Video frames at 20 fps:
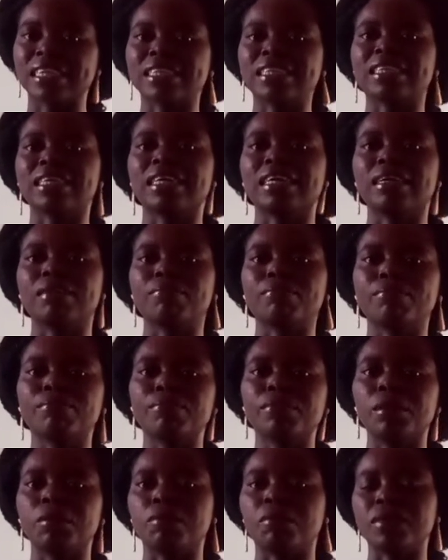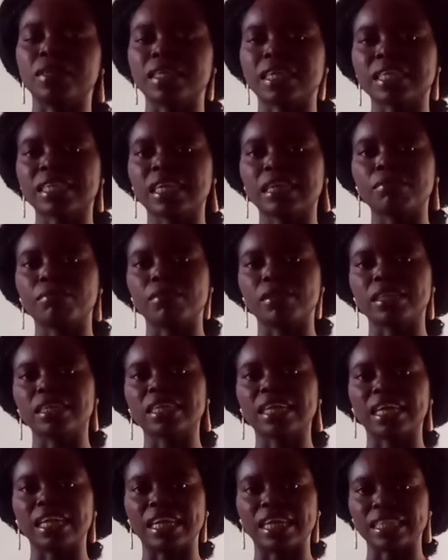that a projected body
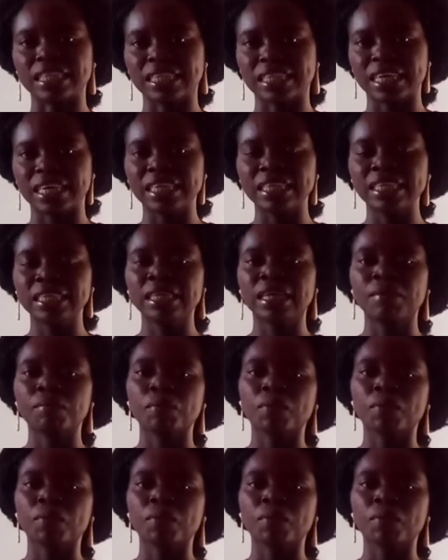can attain.